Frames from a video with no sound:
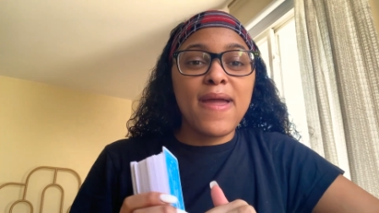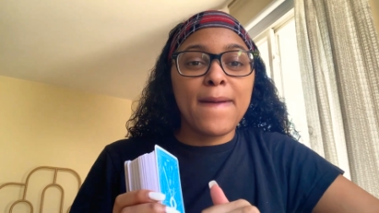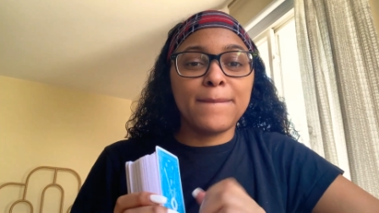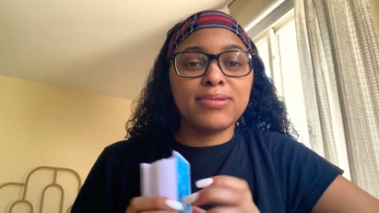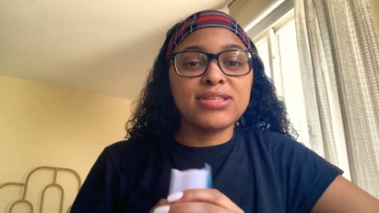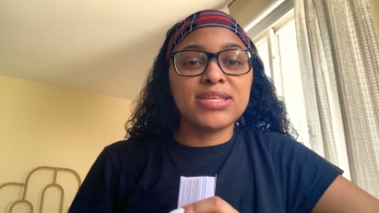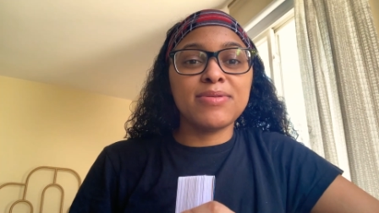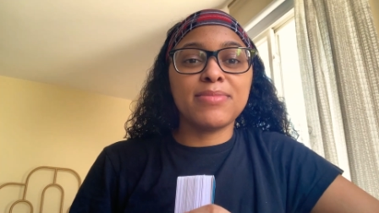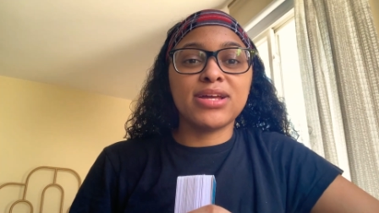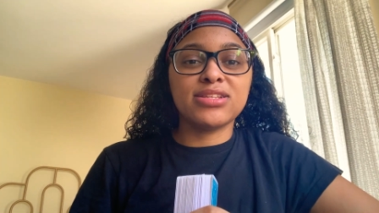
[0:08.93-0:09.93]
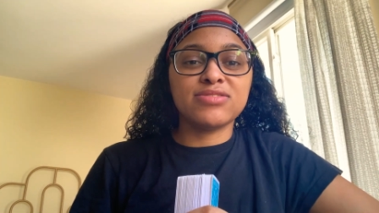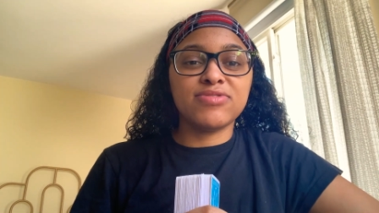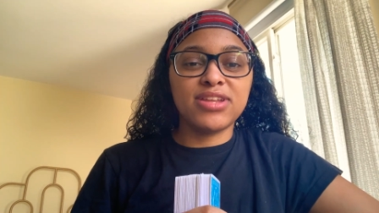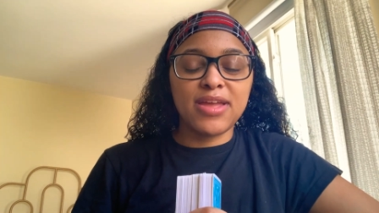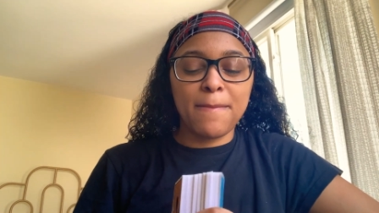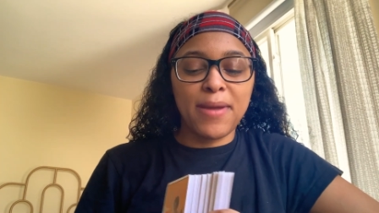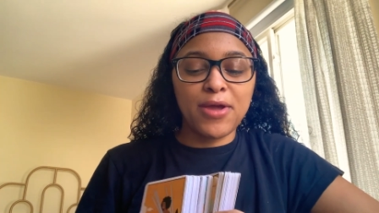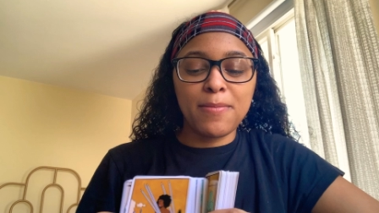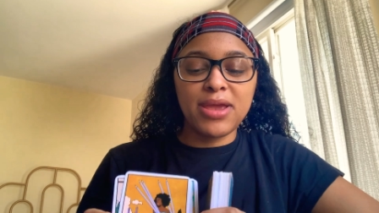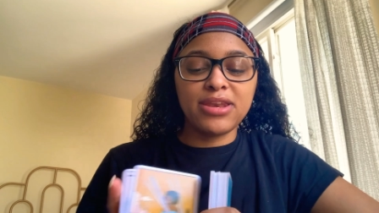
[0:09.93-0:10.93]
And please keep in mind this reading, it may
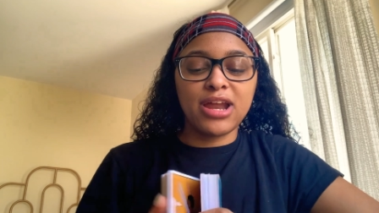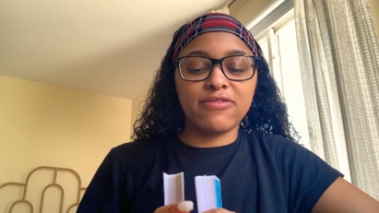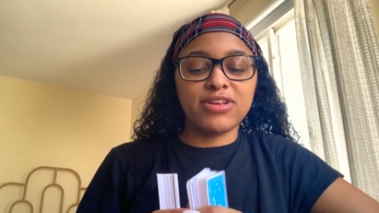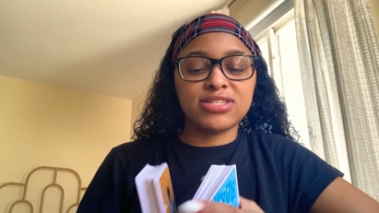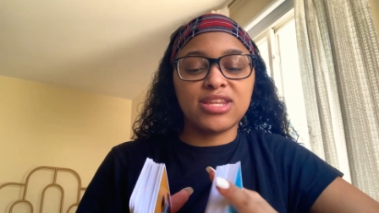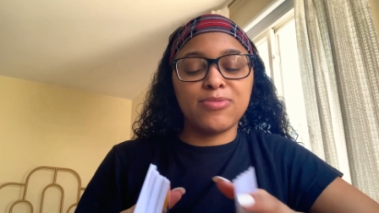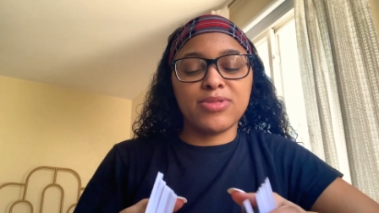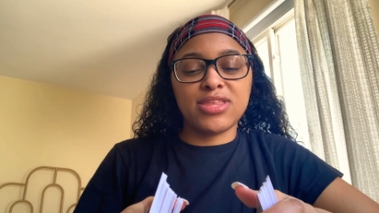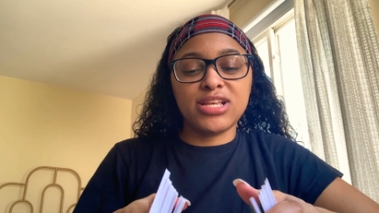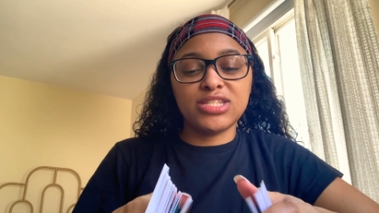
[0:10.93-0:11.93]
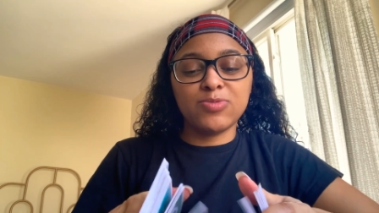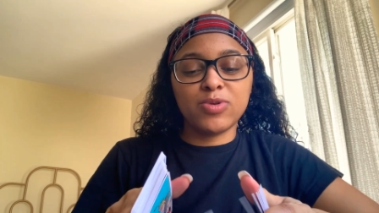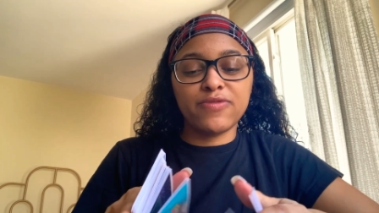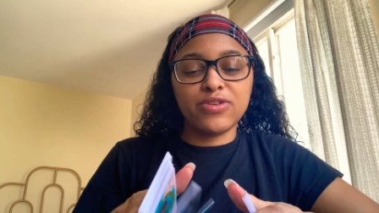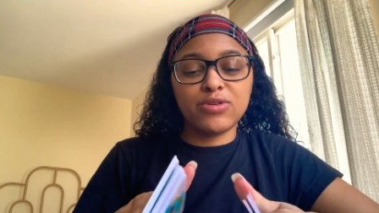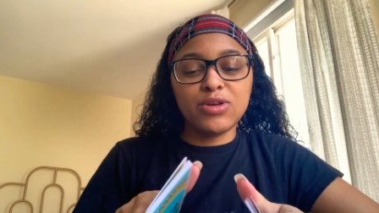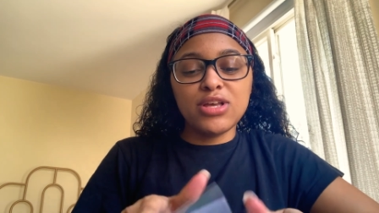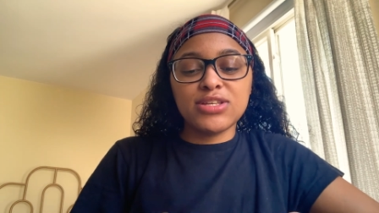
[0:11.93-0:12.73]
or may not resonate with each of one of you.